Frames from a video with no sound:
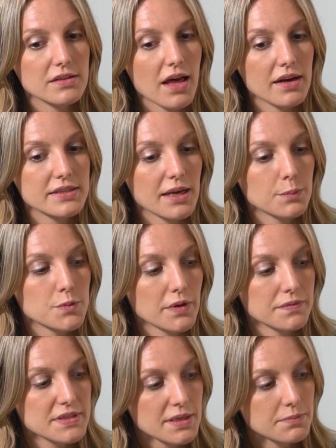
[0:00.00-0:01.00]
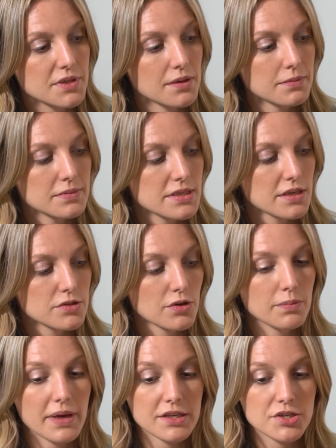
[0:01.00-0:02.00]
lot of times we have symptoms that
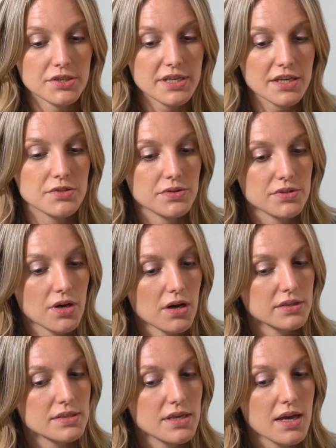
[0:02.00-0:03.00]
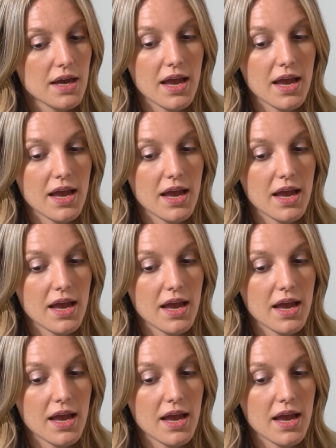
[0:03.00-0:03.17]
don't match our test results,